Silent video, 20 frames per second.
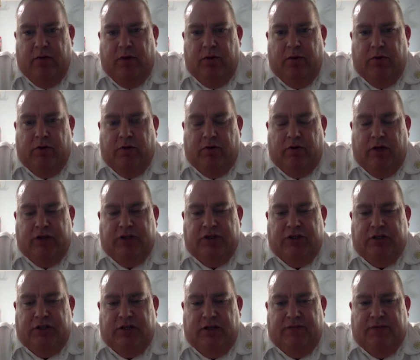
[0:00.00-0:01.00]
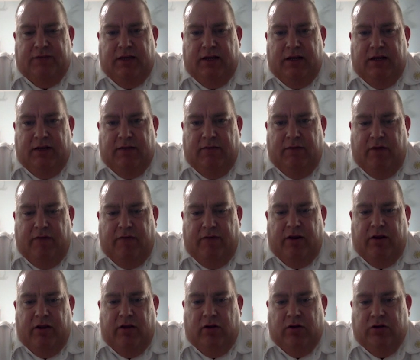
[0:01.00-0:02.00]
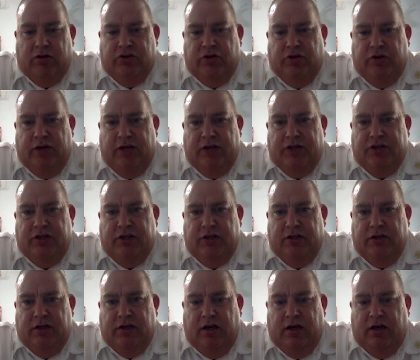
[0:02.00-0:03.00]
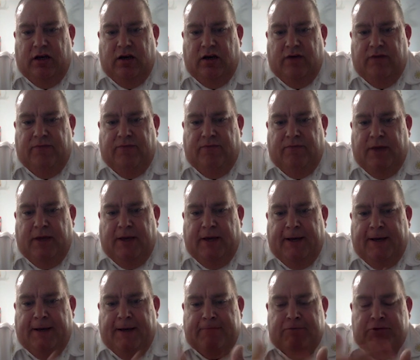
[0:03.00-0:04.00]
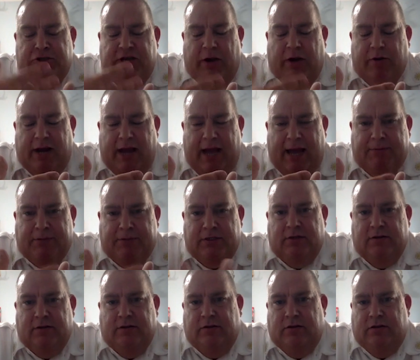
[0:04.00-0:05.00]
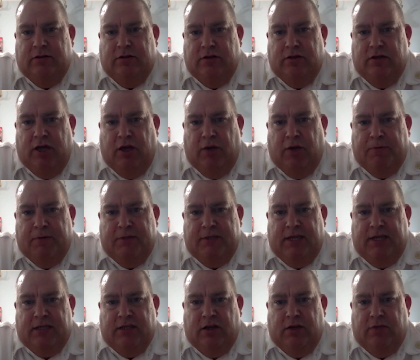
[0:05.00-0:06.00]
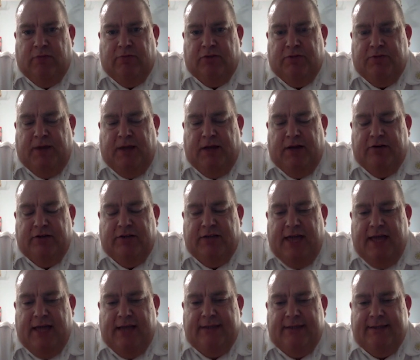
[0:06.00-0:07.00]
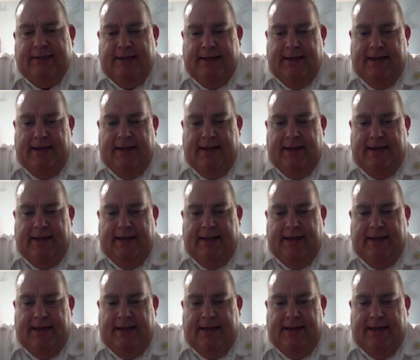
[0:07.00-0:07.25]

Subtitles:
We were gracious enough to get a very large donation of shower caps to help protect our responders' heads.